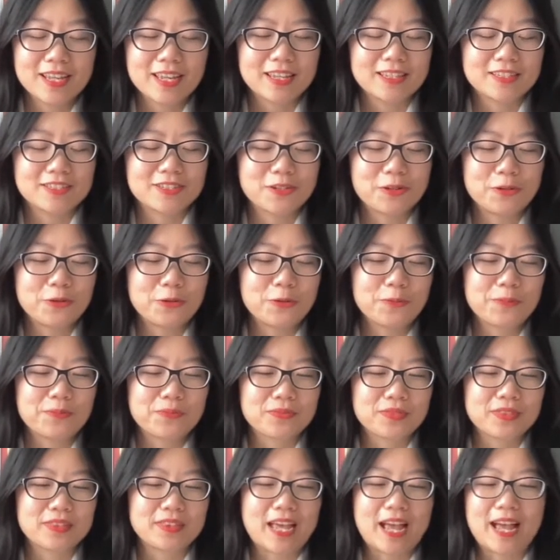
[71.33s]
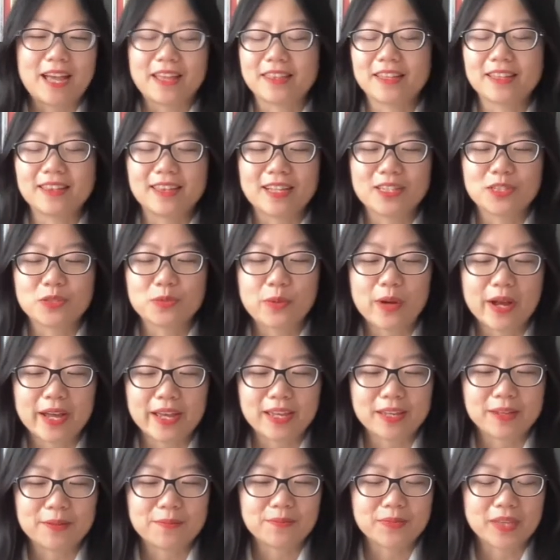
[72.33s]
So that I think that's
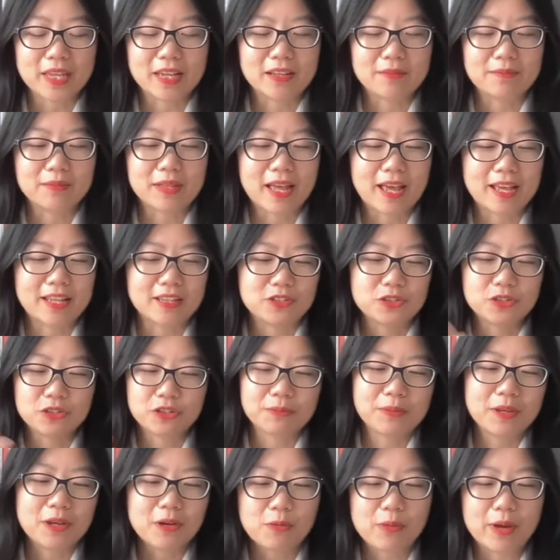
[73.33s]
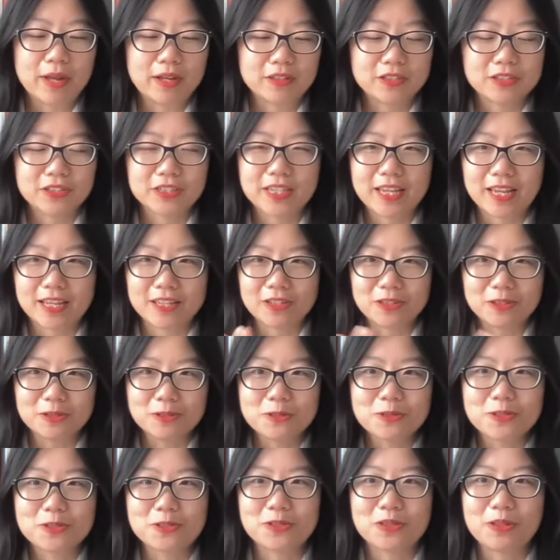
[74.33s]
why it, it took me a while to get
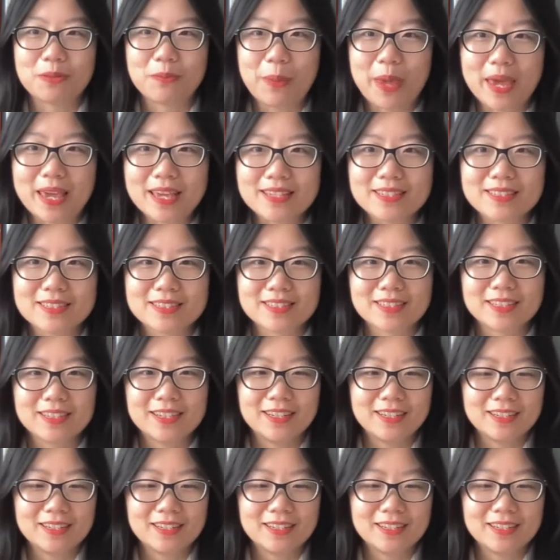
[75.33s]
used to the pace